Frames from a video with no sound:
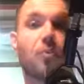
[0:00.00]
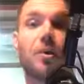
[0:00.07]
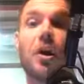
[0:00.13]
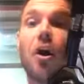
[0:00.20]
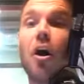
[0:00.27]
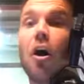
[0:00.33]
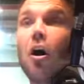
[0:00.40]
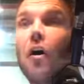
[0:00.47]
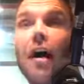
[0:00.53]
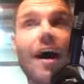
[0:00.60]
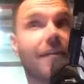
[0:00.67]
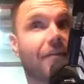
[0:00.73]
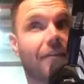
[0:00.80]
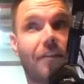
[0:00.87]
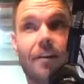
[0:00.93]
We all
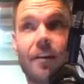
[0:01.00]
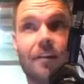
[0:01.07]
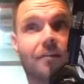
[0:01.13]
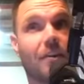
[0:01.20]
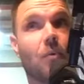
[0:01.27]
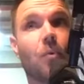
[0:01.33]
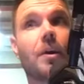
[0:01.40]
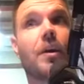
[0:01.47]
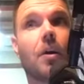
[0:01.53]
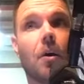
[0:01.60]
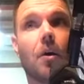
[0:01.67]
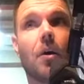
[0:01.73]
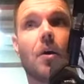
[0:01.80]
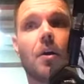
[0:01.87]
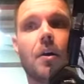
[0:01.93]
have things that we
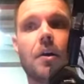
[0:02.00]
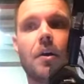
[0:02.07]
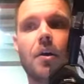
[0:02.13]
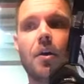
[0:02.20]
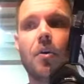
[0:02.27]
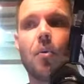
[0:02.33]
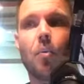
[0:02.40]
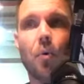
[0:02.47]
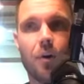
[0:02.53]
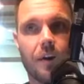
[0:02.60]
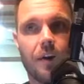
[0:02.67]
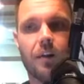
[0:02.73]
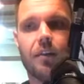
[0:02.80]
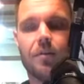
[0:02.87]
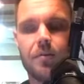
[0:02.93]
are
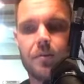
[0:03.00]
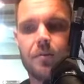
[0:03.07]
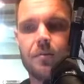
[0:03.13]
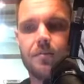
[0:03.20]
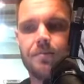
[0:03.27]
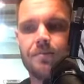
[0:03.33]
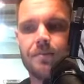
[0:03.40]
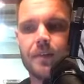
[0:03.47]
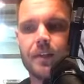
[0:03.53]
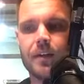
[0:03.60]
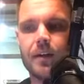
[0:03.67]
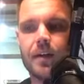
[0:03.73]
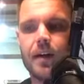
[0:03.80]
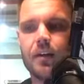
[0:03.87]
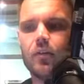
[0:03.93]
working through.
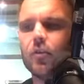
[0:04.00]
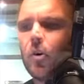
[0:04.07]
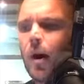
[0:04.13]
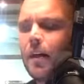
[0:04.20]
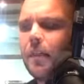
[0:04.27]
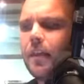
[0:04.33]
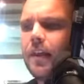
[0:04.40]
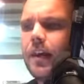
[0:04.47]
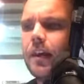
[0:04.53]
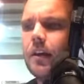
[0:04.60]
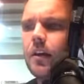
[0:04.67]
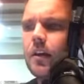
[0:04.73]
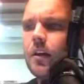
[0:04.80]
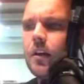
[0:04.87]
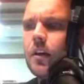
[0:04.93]
So I think
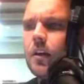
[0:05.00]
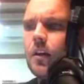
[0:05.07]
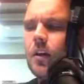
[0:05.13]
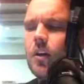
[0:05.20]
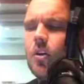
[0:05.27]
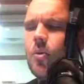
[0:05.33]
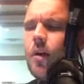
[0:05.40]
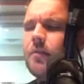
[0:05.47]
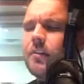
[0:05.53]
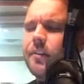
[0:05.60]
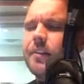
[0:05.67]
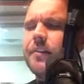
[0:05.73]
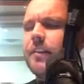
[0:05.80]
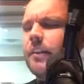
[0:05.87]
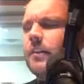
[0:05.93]
whoever's
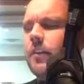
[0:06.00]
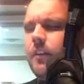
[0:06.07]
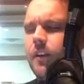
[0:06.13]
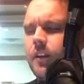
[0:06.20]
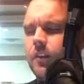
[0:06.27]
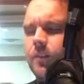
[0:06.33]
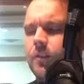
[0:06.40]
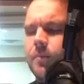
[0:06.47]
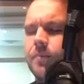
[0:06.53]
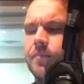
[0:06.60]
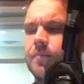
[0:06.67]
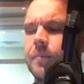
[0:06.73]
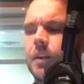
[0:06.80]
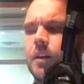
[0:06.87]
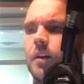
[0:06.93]
listening to this,
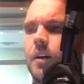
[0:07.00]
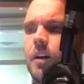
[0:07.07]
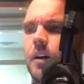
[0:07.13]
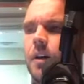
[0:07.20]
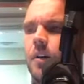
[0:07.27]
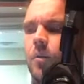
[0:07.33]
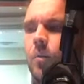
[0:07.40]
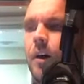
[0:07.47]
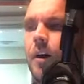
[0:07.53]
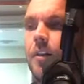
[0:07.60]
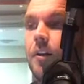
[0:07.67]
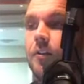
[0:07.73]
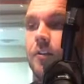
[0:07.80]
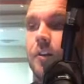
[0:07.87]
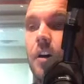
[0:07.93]
whether
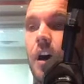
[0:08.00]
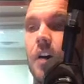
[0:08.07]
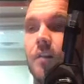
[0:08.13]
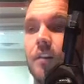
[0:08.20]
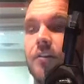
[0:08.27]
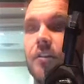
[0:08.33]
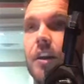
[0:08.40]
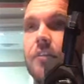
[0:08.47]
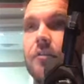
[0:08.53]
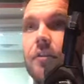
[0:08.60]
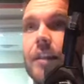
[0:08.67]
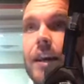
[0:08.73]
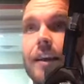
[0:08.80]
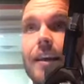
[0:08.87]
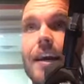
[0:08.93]
it's a conversation
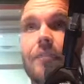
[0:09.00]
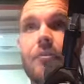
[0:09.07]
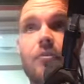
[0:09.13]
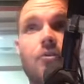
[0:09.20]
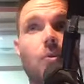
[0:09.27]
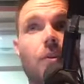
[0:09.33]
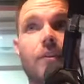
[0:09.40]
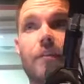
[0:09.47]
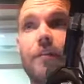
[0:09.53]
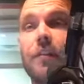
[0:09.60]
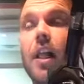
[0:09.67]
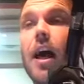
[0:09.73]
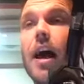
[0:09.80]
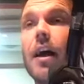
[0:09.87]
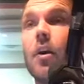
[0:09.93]
that catches you on the
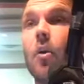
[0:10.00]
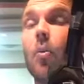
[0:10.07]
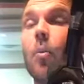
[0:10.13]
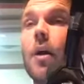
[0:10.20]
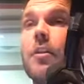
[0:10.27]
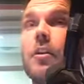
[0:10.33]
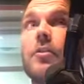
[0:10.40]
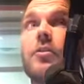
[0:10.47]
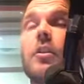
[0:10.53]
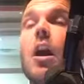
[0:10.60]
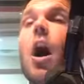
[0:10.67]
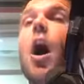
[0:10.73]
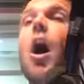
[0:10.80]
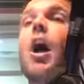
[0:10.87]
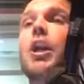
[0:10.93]
fly or whether it's an
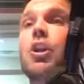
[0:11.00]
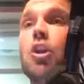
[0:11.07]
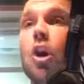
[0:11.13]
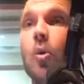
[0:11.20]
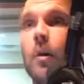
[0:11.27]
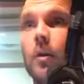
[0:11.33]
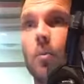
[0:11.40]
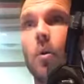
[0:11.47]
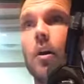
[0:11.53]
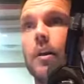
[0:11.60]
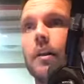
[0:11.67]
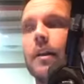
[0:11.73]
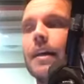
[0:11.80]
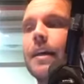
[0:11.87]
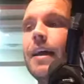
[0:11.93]
ongoing
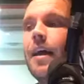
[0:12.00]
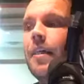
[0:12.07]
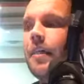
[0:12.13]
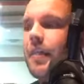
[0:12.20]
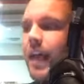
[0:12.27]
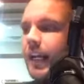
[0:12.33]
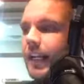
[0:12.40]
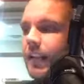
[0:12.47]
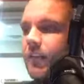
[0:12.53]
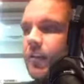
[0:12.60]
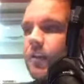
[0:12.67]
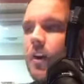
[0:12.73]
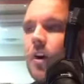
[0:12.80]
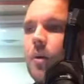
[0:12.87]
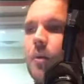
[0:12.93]
one, they need to
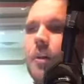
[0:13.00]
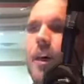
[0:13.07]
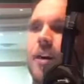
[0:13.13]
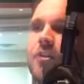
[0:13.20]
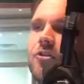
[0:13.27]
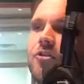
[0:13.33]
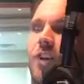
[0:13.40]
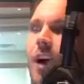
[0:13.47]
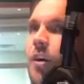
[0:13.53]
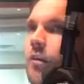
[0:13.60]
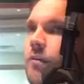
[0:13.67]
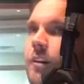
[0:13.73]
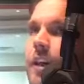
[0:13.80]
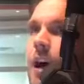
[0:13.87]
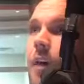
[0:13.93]
know without a shadow of
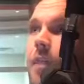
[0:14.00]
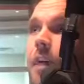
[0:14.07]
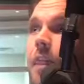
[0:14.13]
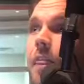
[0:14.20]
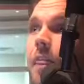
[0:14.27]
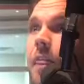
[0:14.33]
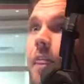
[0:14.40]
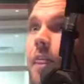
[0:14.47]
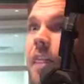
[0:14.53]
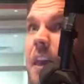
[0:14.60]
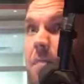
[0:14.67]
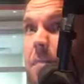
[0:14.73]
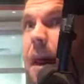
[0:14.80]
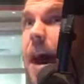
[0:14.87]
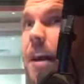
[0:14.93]
a doubt that they
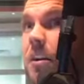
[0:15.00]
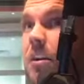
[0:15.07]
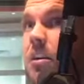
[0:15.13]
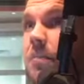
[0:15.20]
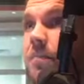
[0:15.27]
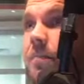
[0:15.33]
matter,